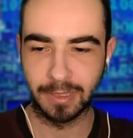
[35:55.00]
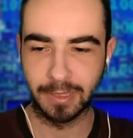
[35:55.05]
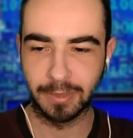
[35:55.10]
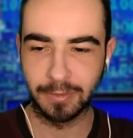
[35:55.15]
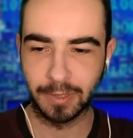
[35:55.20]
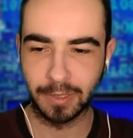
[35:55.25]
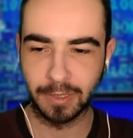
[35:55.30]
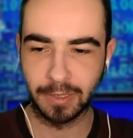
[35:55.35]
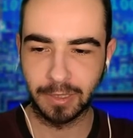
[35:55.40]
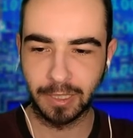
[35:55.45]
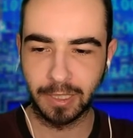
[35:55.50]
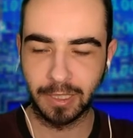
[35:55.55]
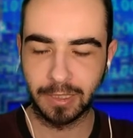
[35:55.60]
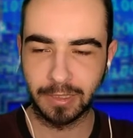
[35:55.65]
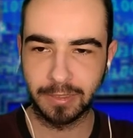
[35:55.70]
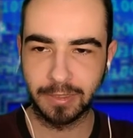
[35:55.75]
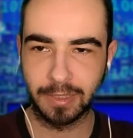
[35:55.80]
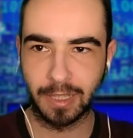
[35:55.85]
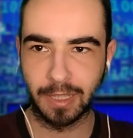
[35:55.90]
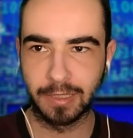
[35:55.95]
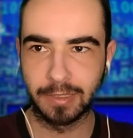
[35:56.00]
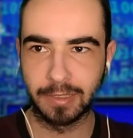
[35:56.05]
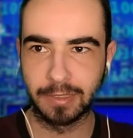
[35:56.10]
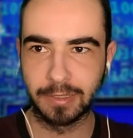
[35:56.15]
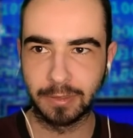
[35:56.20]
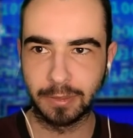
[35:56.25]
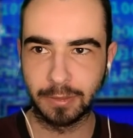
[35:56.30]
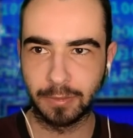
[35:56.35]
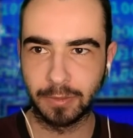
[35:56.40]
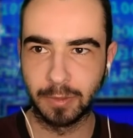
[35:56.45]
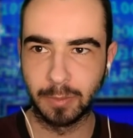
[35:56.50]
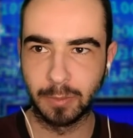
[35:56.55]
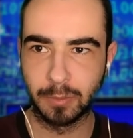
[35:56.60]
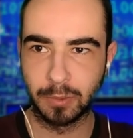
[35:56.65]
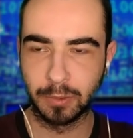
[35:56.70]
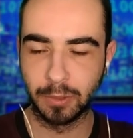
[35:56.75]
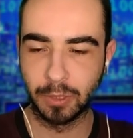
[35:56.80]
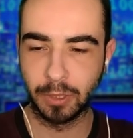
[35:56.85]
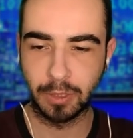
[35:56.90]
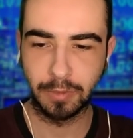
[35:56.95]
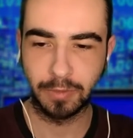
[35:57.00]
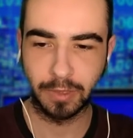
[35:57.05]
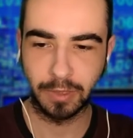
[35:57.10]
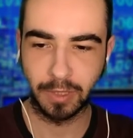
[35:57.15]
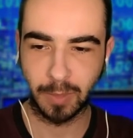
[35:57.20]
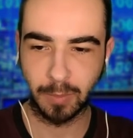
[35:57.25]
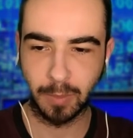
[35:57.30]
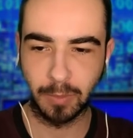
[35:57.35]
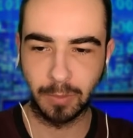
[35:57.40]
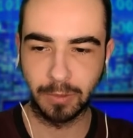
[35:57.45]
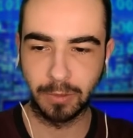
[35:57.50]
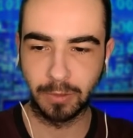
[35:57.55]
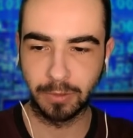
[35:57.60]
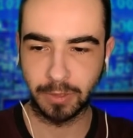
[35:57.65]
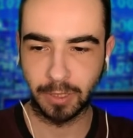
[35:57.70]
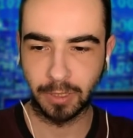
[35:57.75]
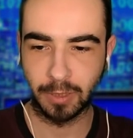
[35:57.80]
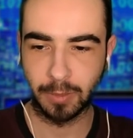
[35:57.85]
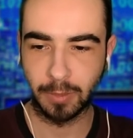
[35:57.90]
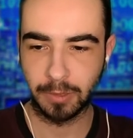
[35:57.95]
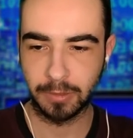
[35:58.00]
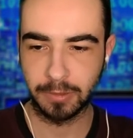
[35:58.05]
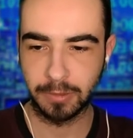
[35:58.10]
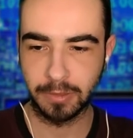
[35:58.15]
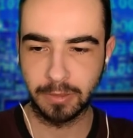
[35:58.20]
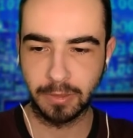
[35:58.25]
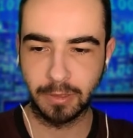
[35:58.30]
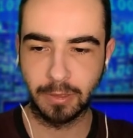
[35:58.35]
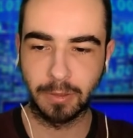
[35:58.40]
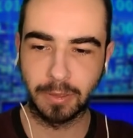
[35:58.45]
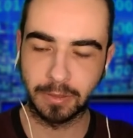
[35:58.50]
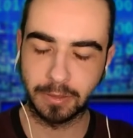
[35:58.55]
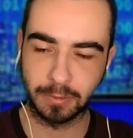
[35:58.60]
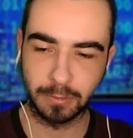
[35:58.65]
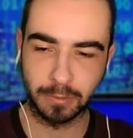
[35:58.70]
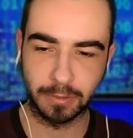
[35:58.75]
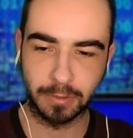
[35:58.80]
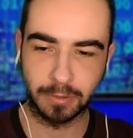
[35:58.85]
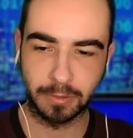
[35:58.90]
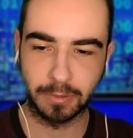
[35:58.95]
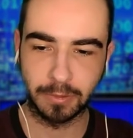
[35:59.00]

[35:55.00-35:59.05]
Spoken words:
think legal side is often put off and like people don't care about it. So I just wanted to